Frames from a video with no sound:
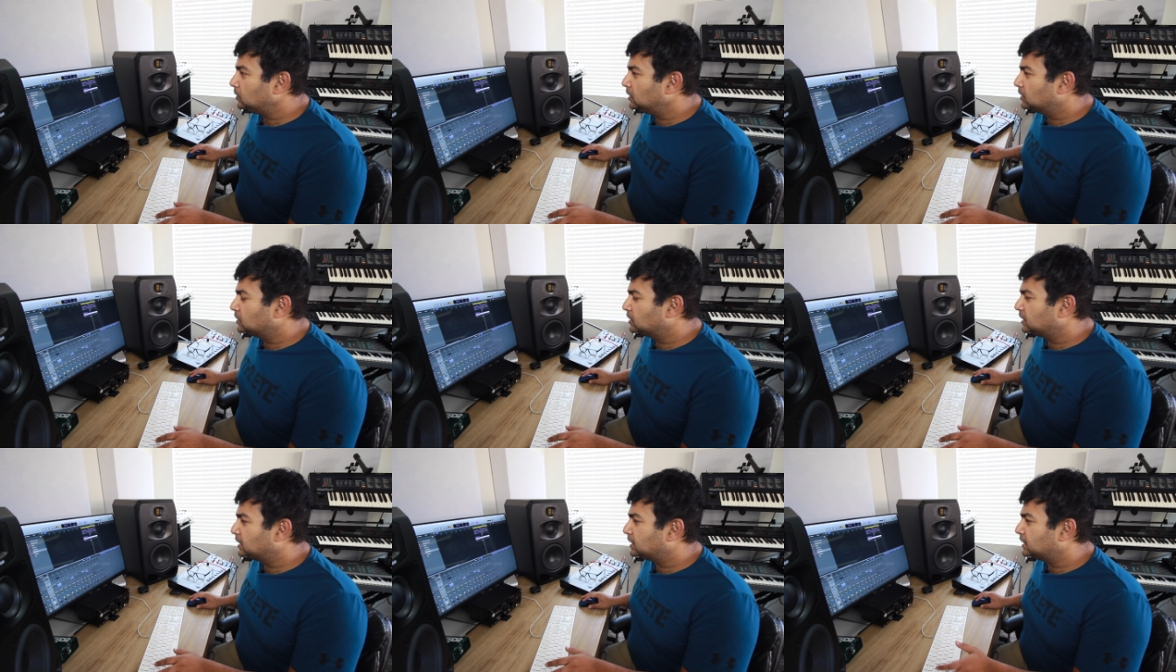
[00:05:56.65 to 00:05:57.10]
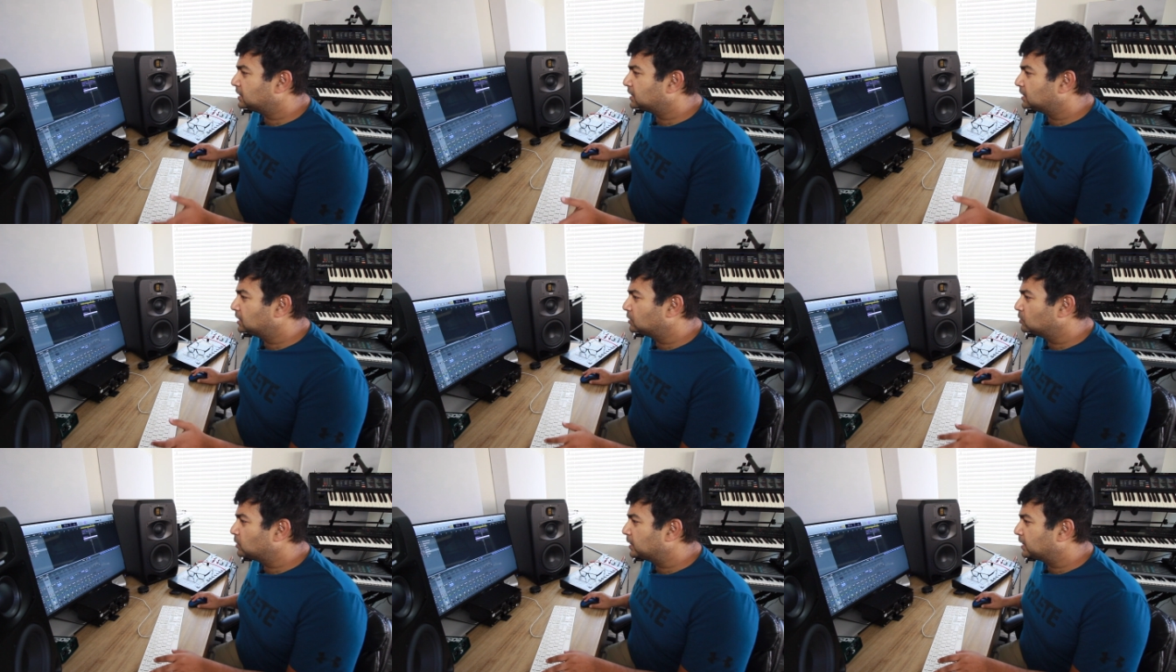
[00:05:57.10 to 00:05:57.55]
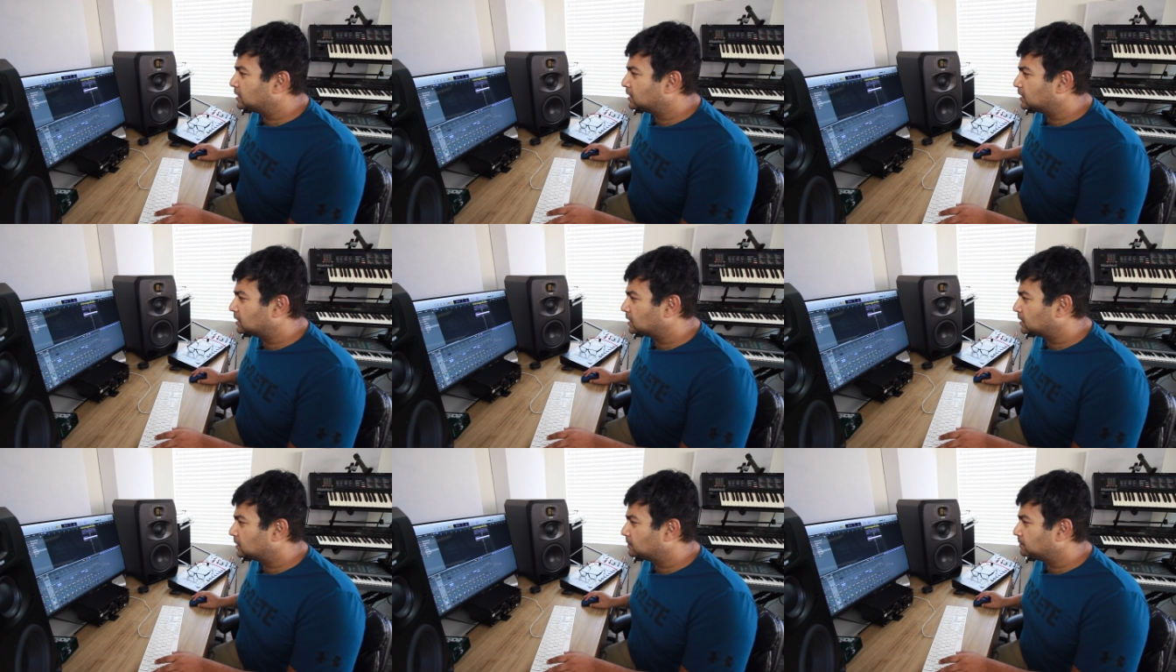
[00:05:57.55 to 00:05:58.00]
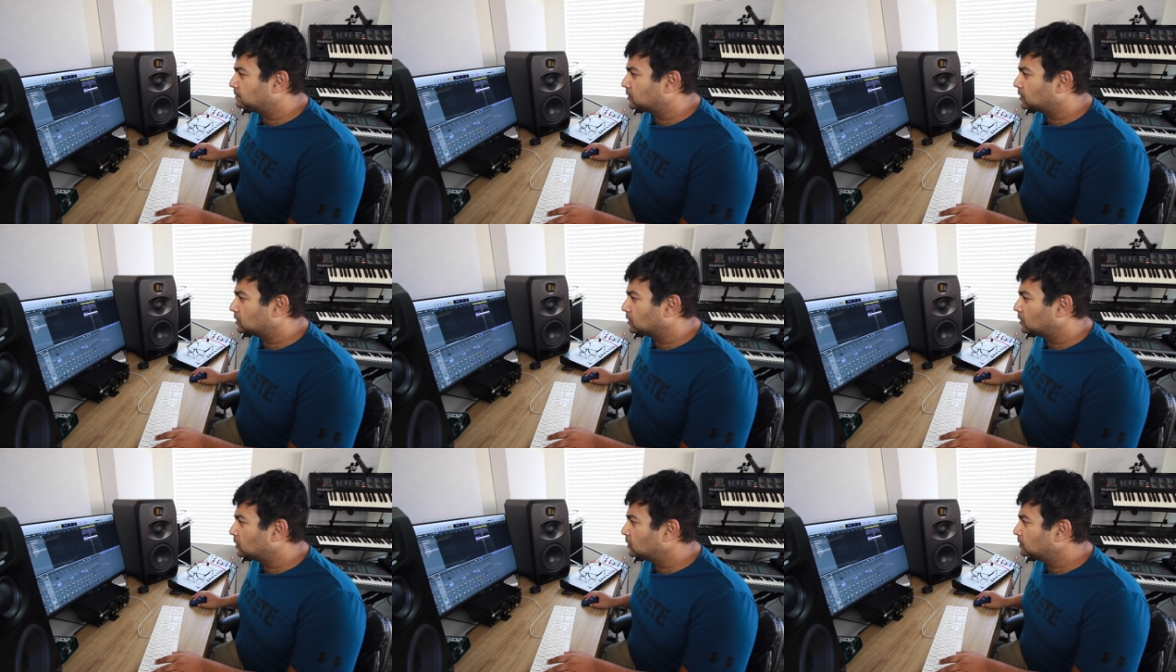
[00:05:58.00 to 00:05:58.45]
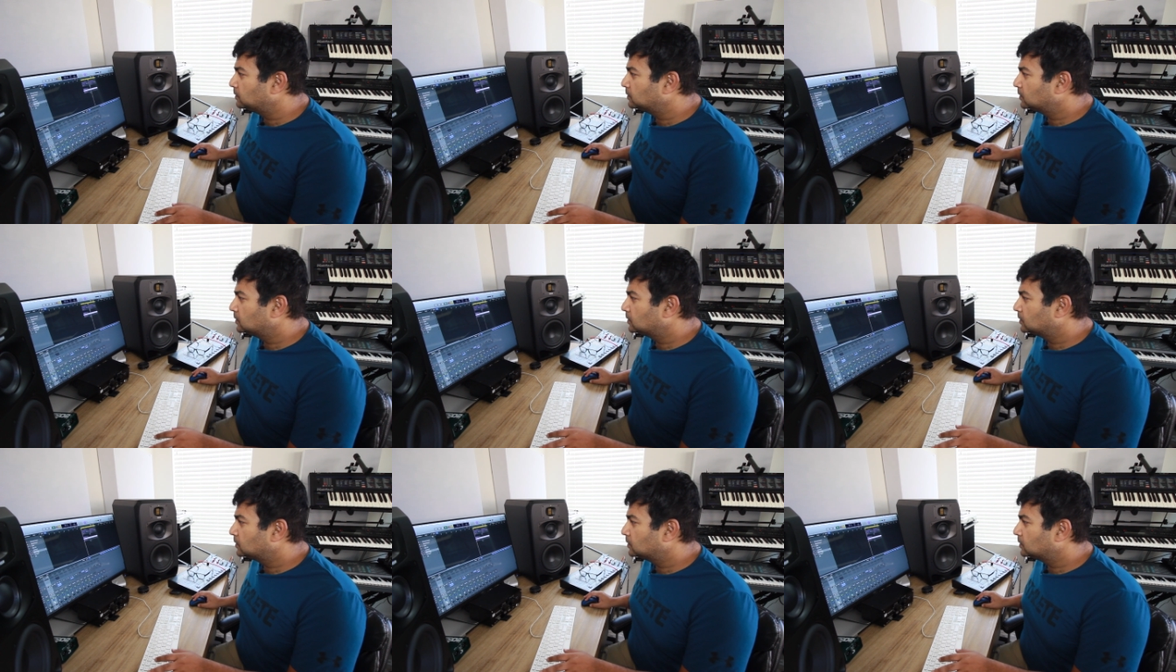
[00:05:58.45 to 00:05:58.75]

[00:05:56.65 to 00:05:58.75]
So just listen to it solo.